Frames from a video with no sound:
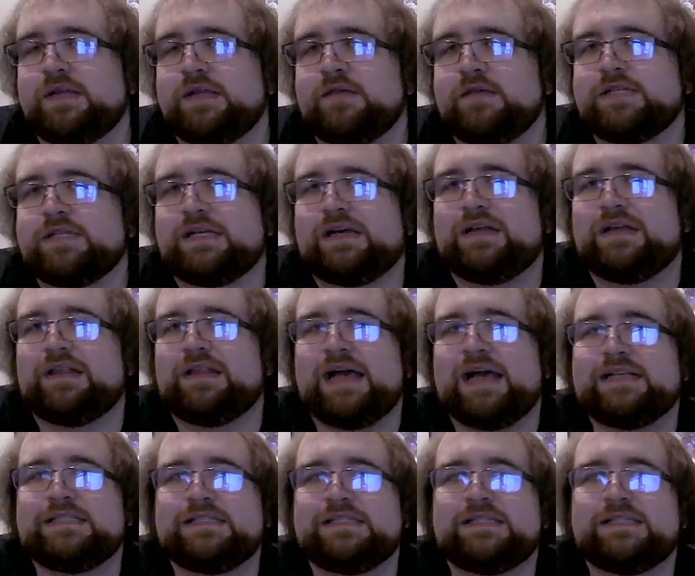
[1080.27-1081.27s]
but it was a
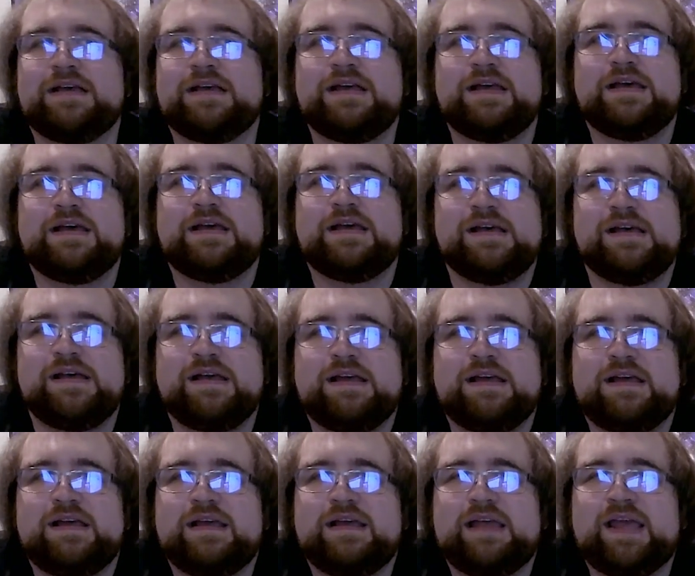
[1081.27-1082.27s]
class.
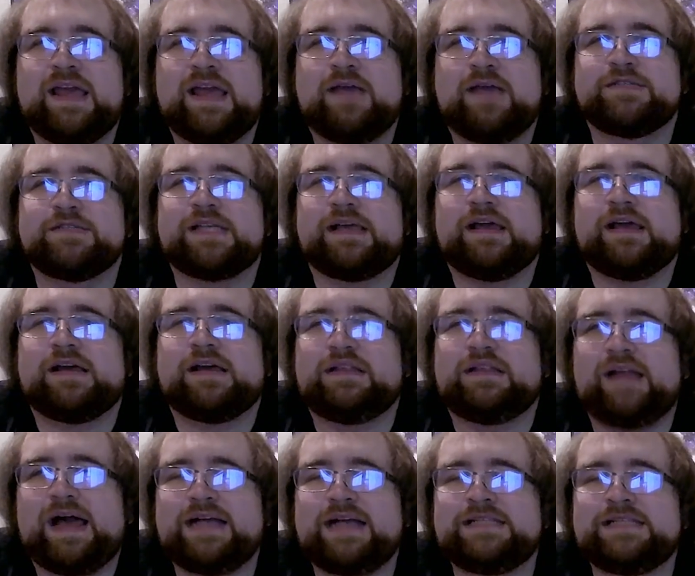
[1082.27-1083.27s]
It was like a
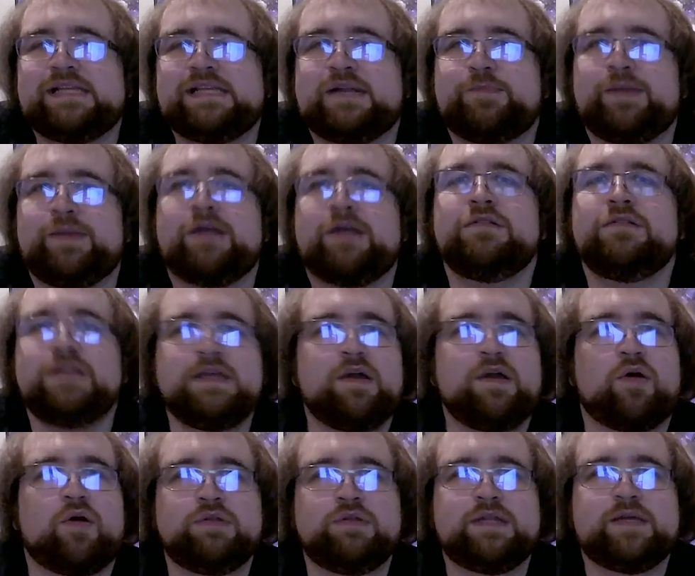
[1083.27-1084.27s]
class that apparently
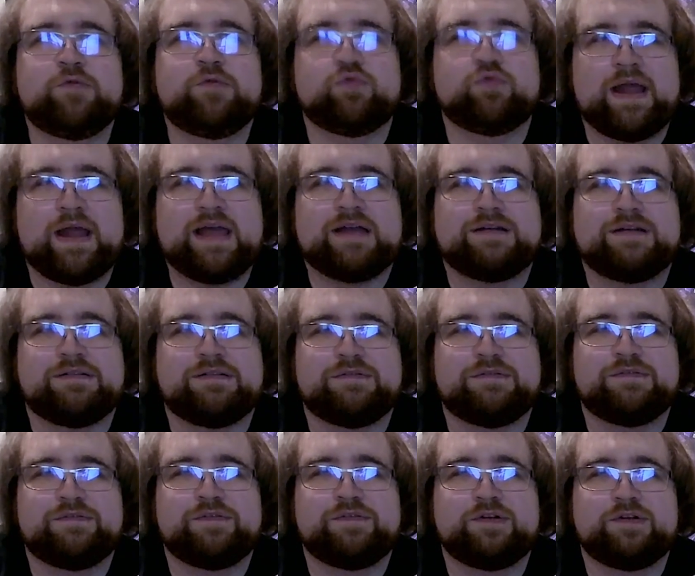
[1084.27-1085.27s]
only ran
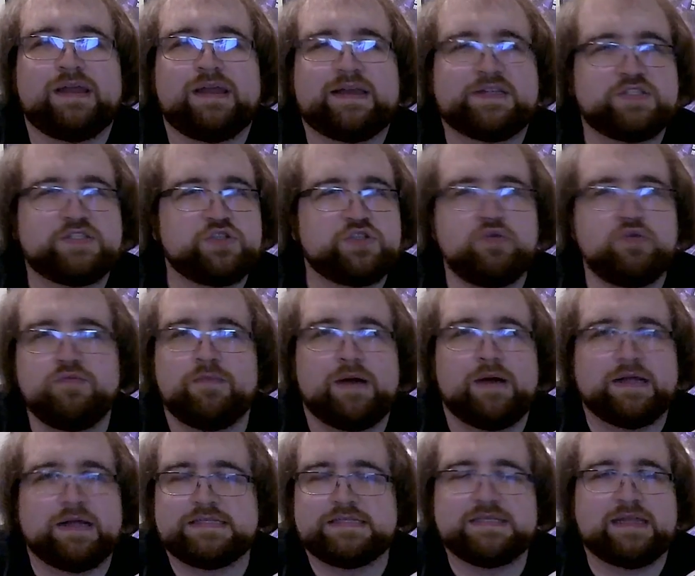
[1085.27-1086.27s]
for like 2
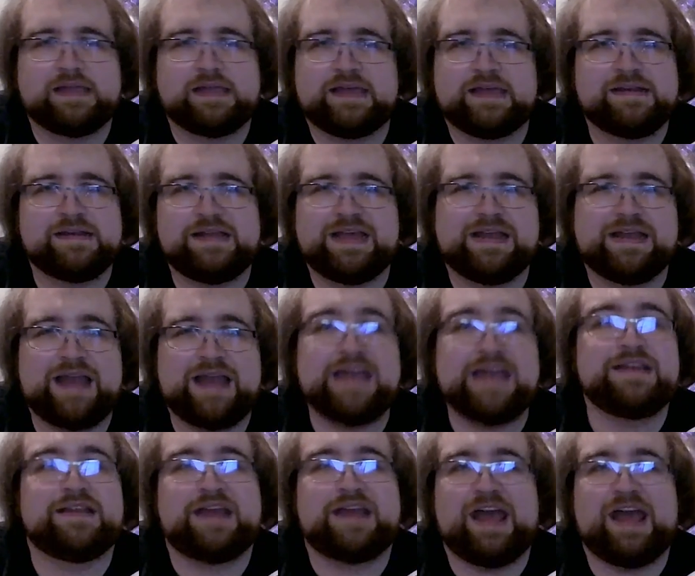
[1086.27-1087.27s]
months. Like it
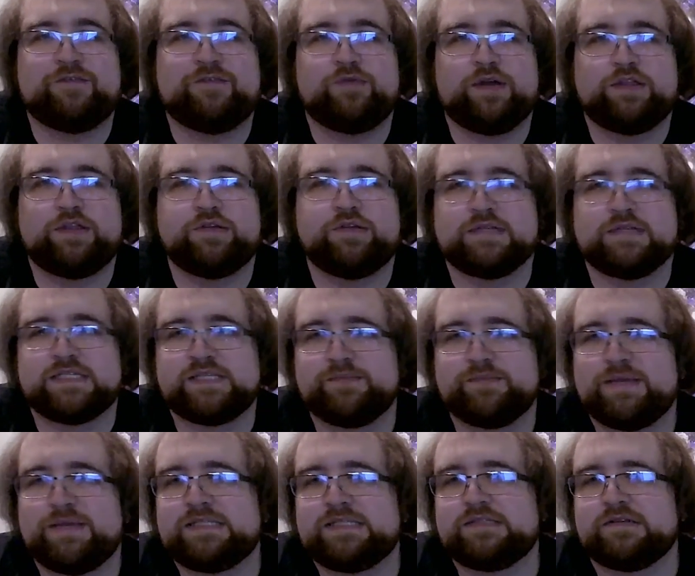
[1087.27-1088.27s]
ended halfway through the
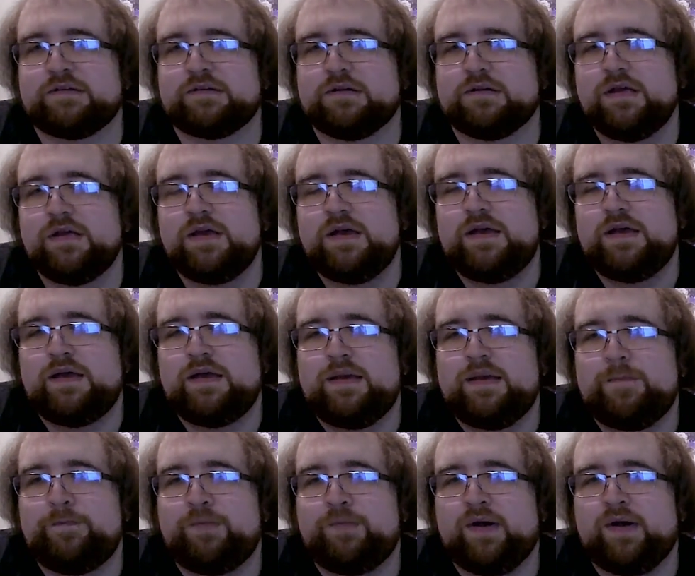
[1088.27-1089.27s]
semester,
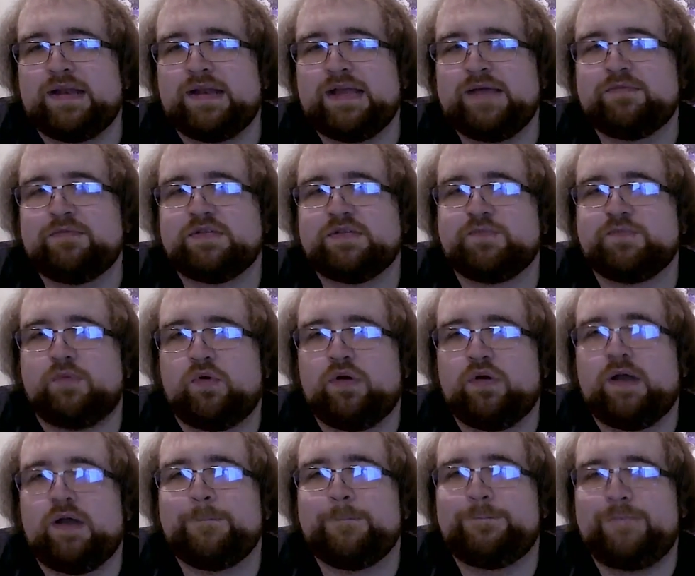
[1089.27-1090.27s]
but it was
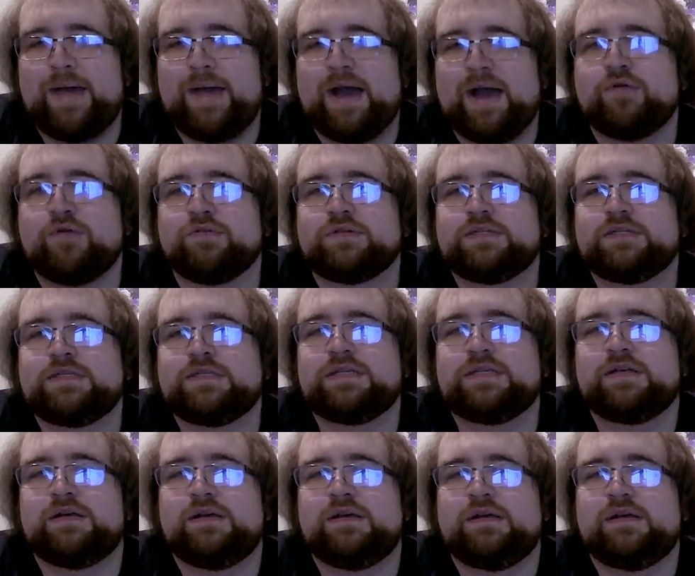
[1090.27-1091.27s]
more about